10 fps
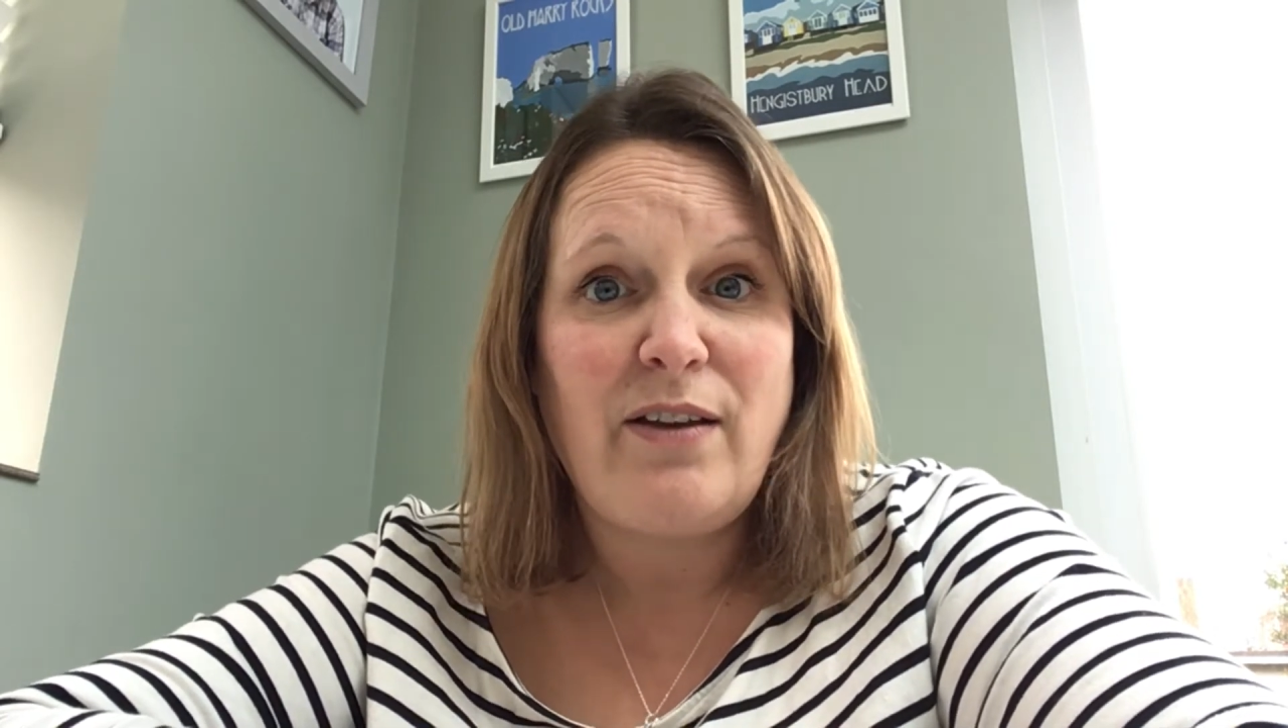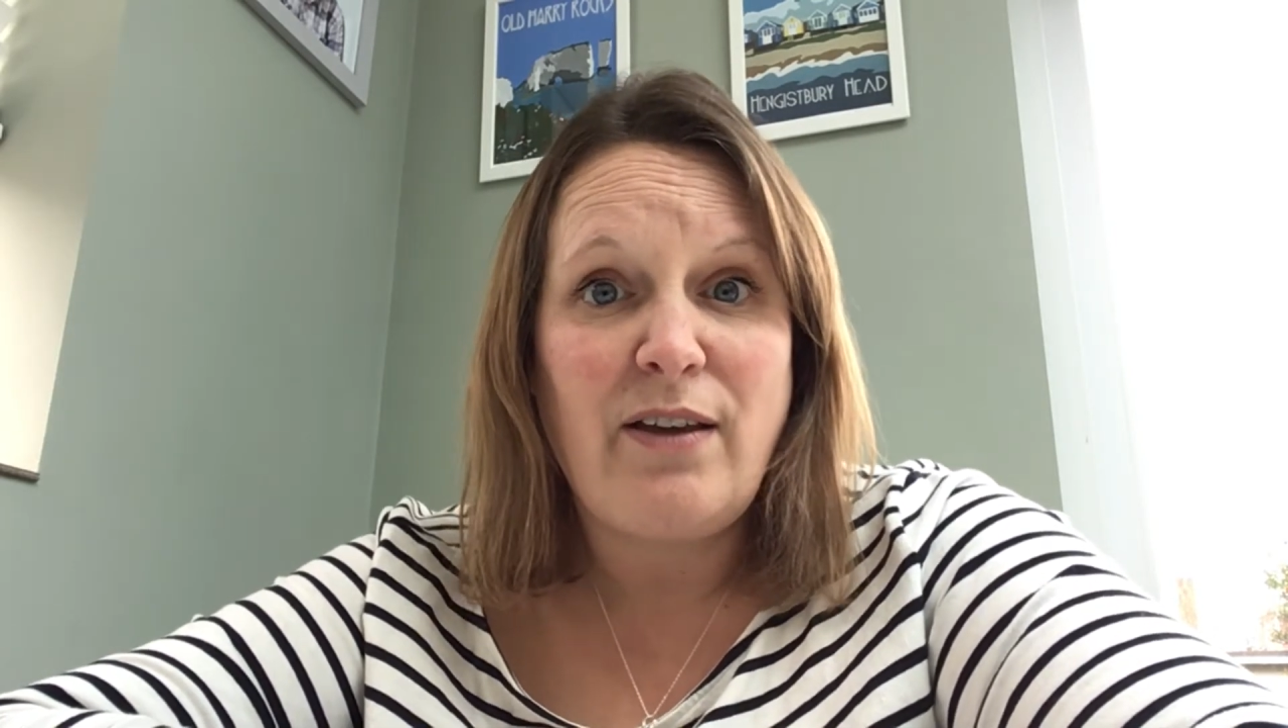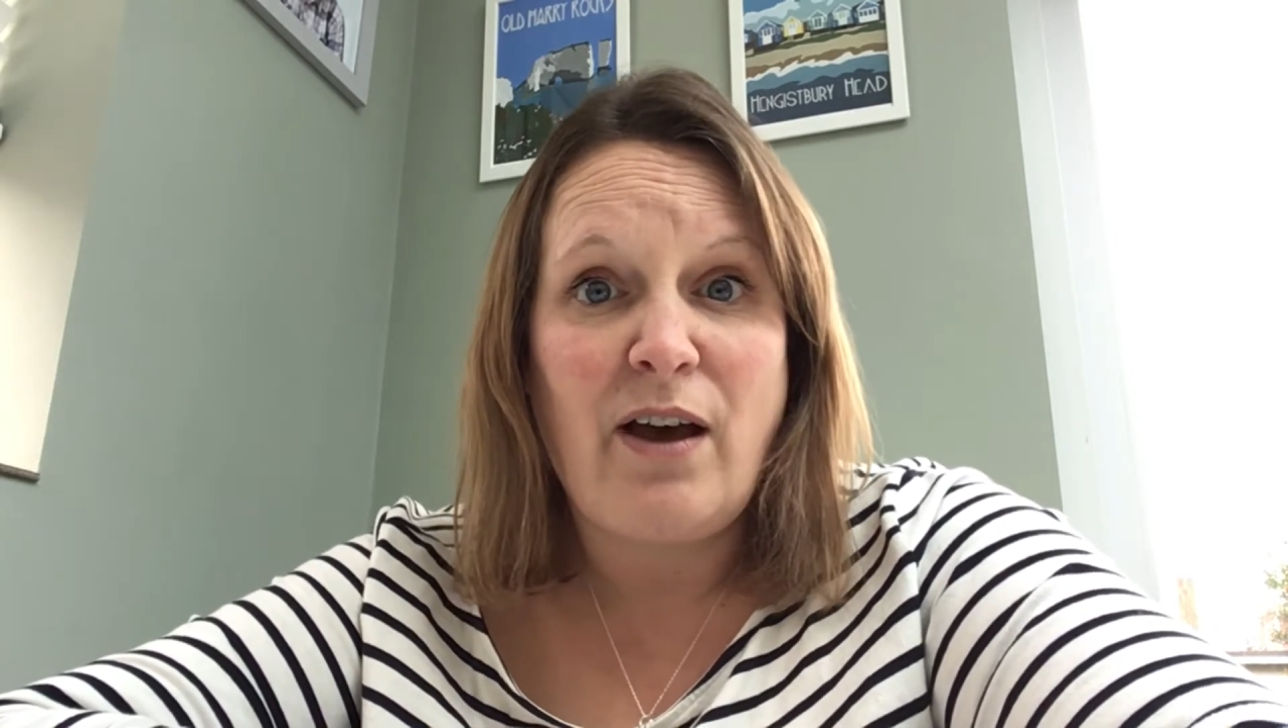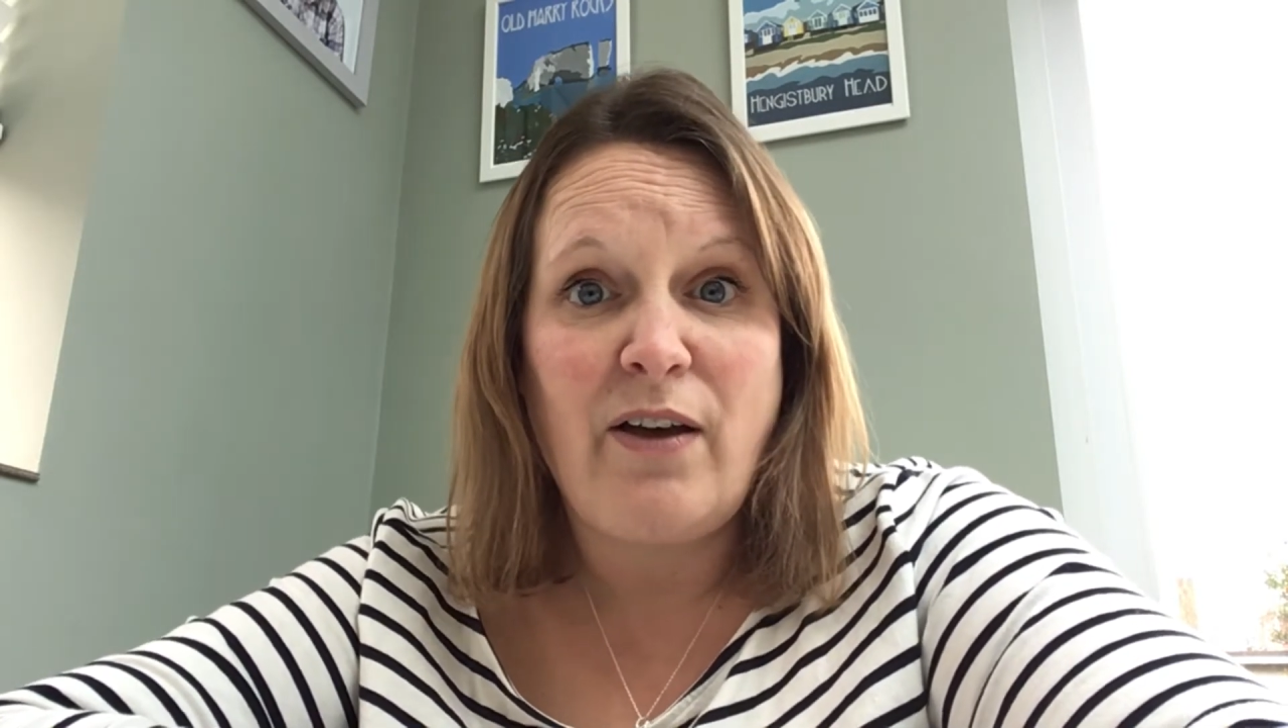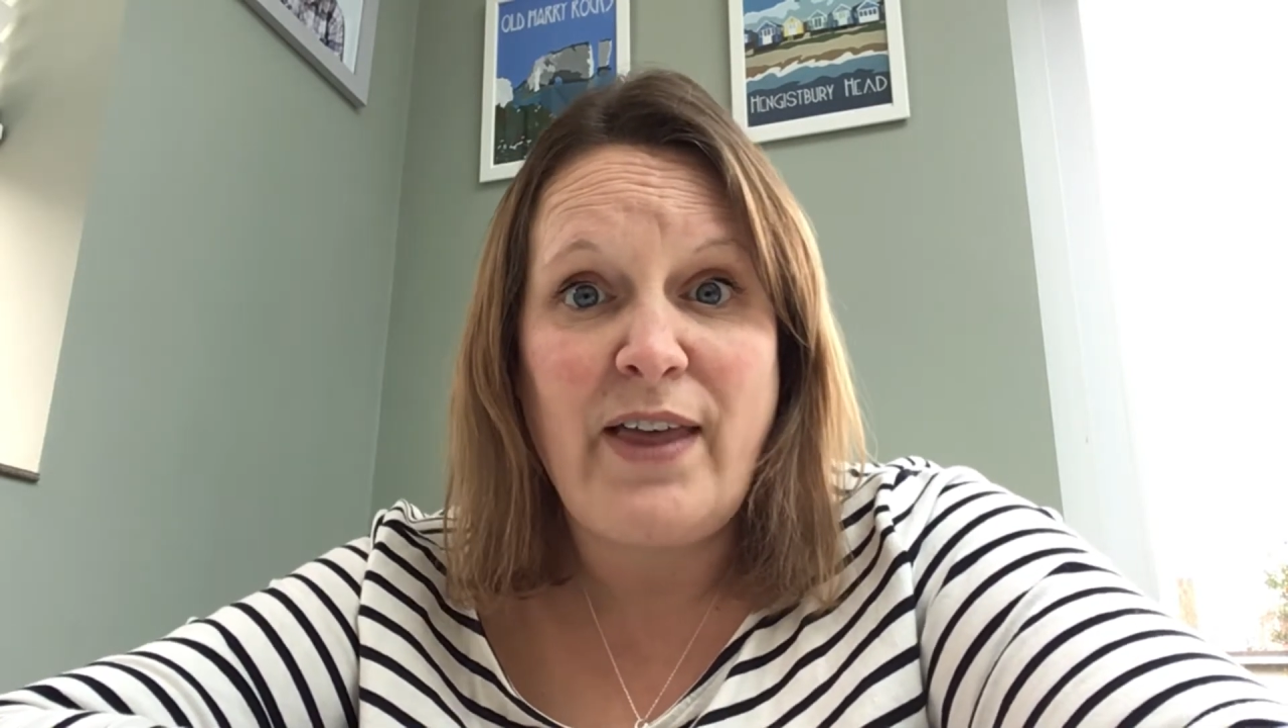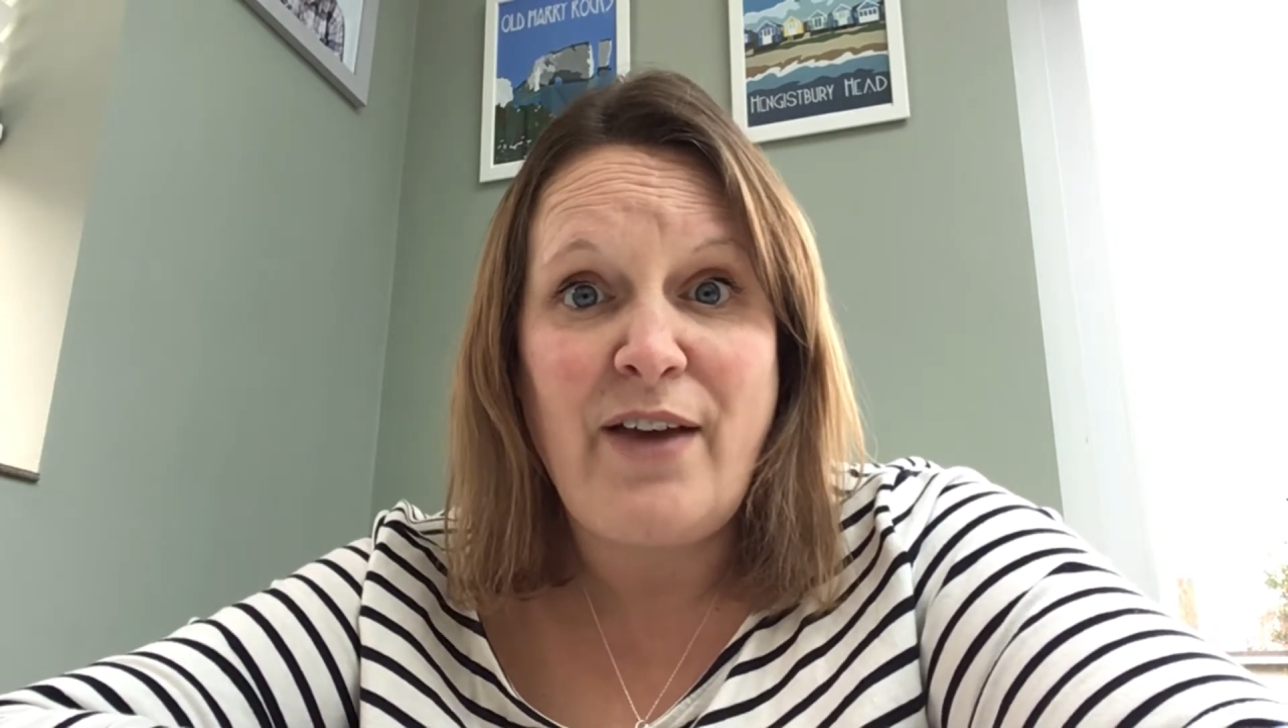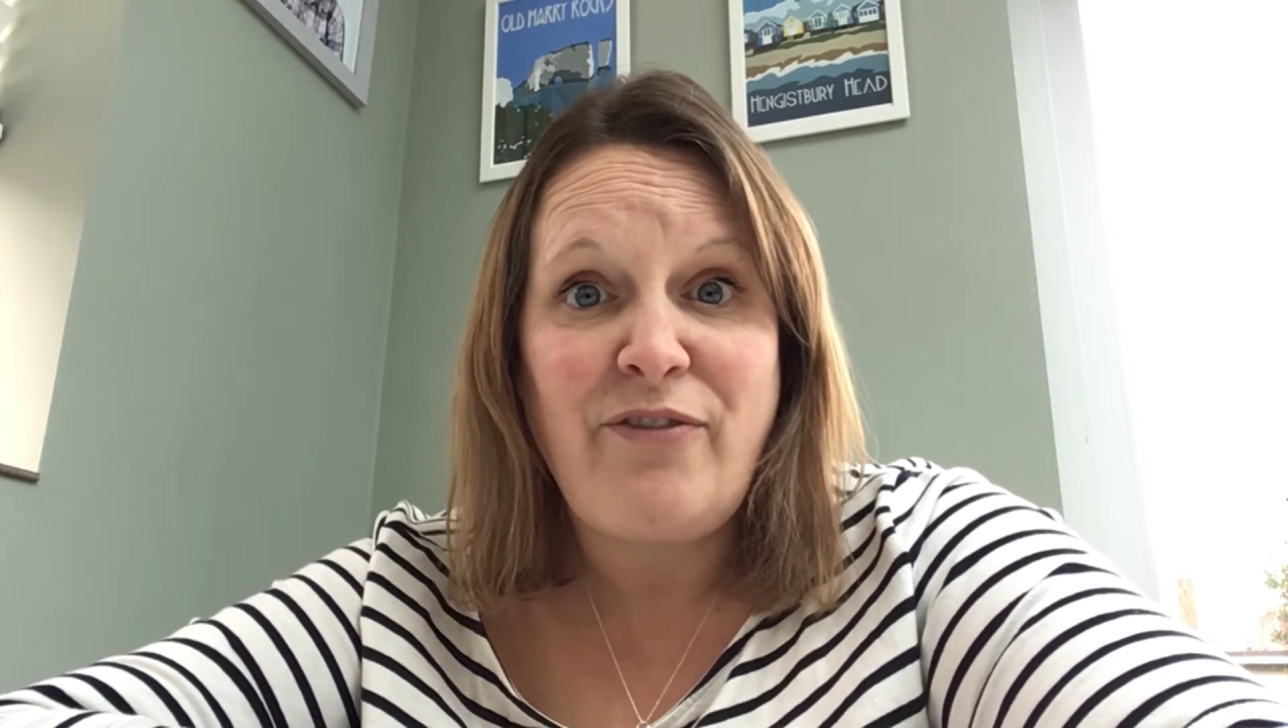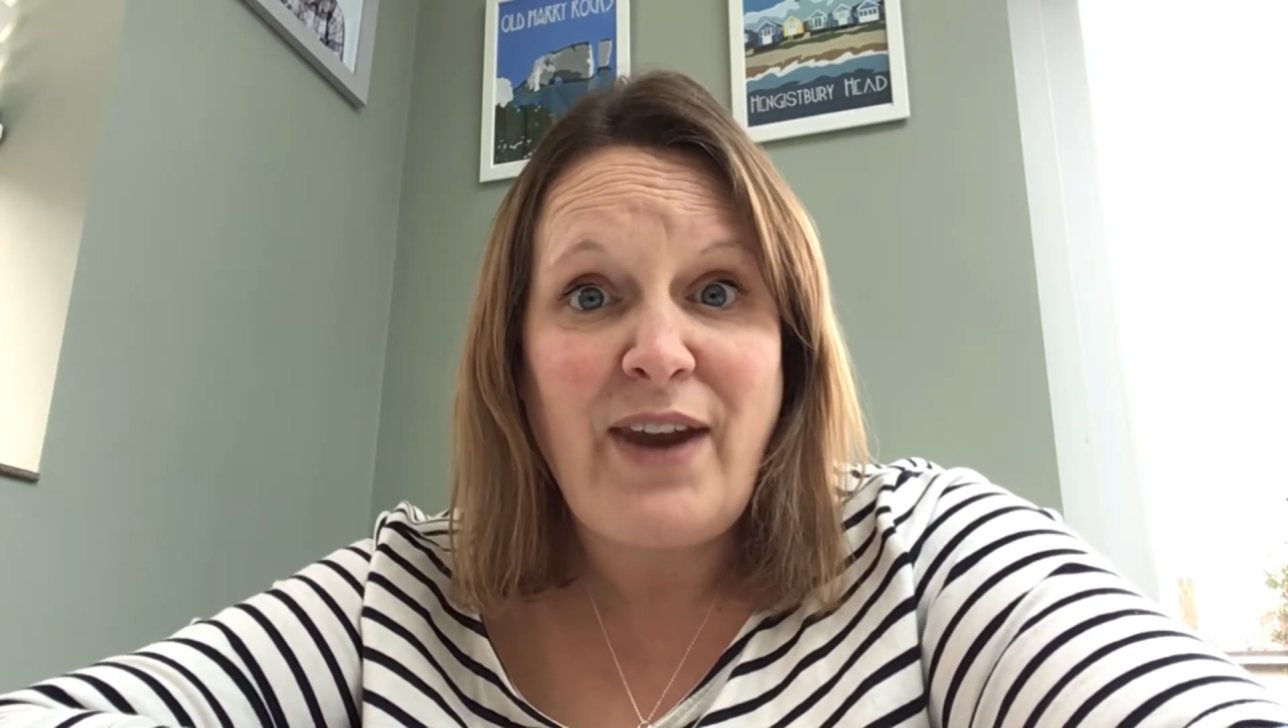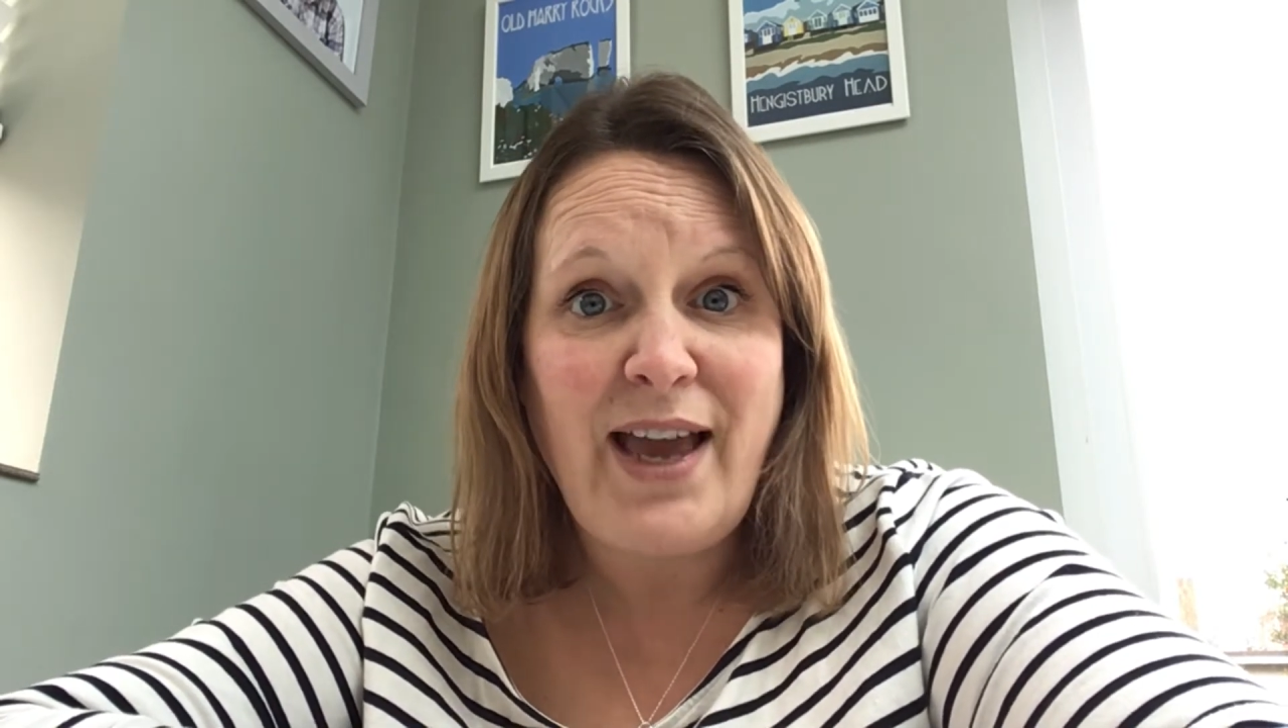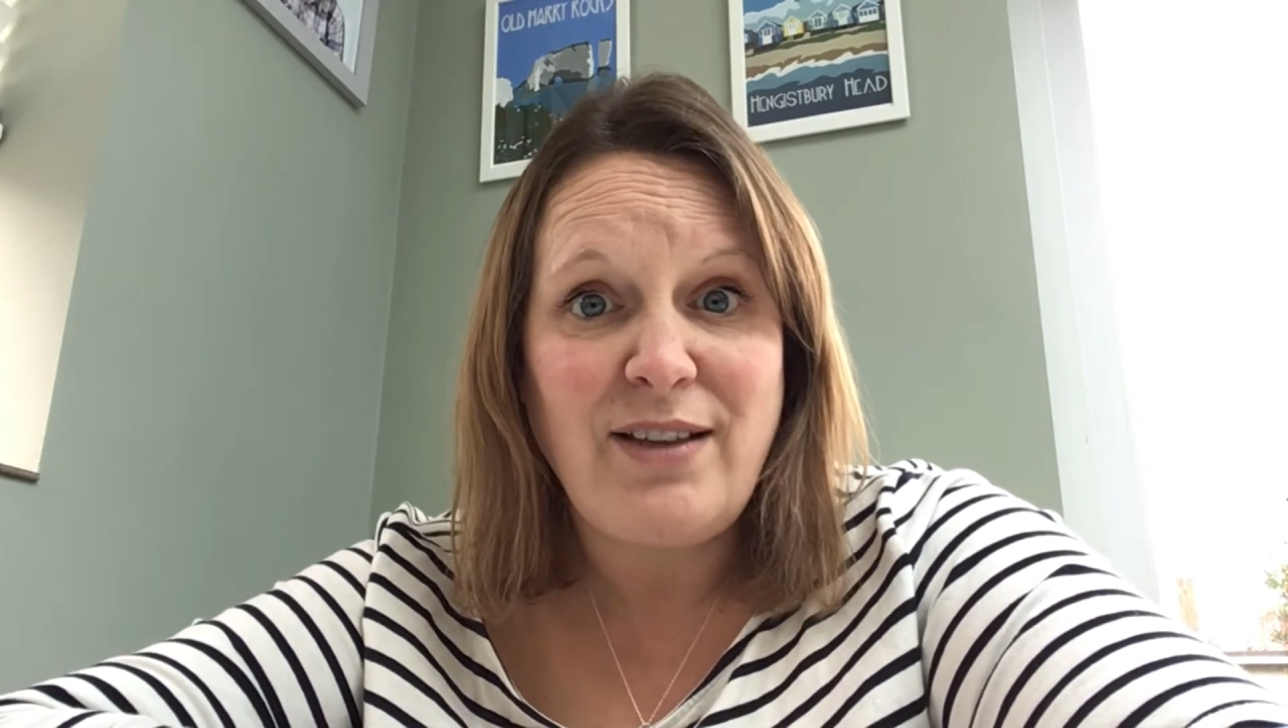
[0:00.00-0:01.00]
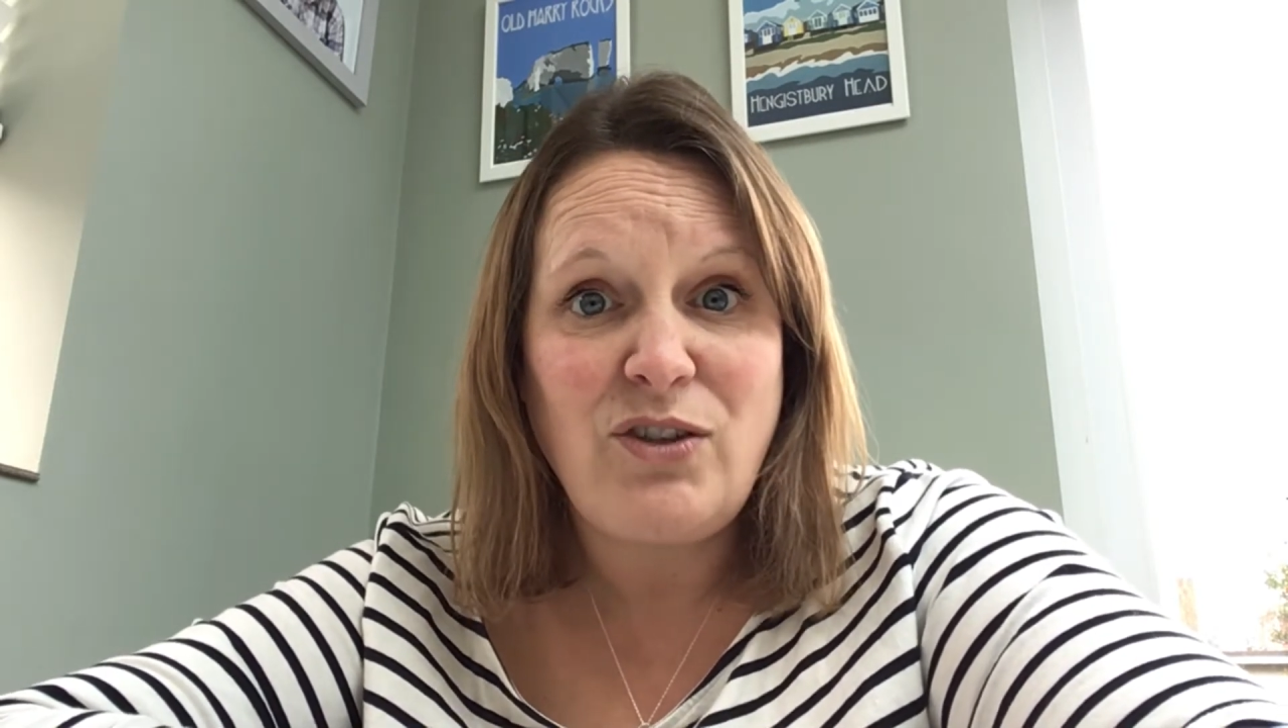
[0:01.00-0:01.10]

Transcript: Are there flats